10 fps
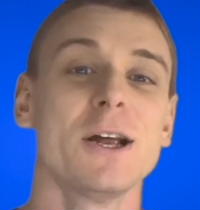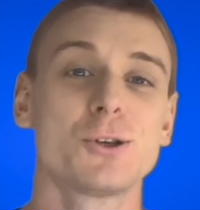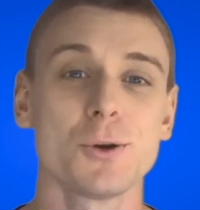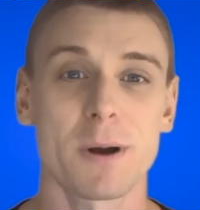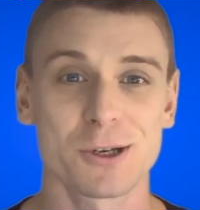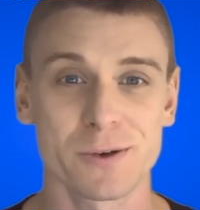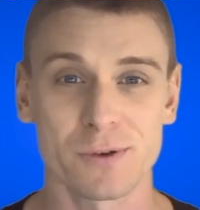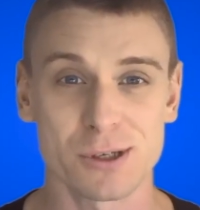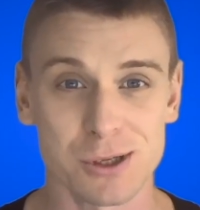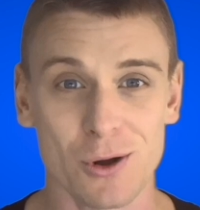too much of a
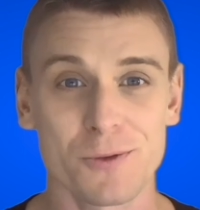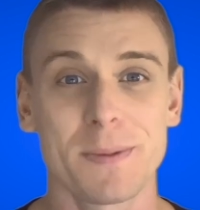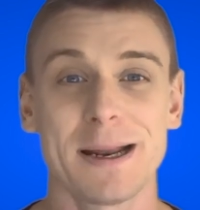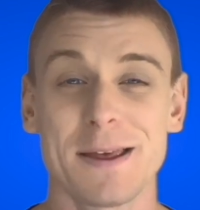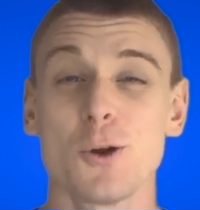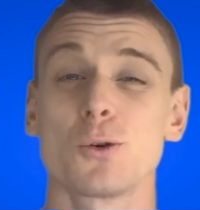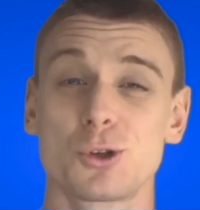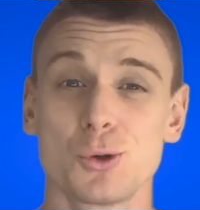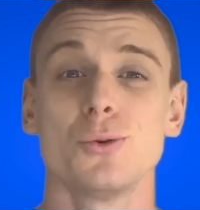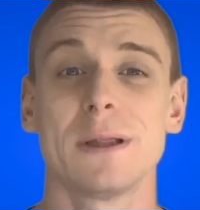sloth, meaning that you're
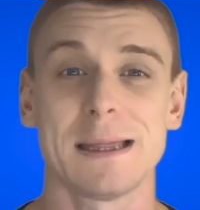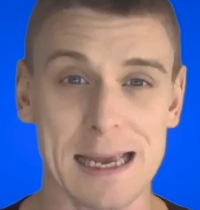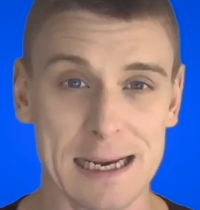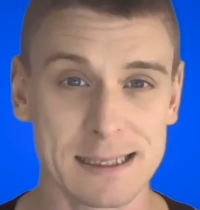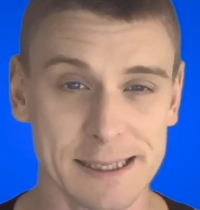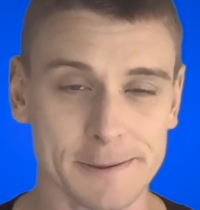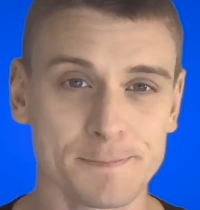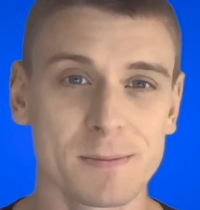too lazy.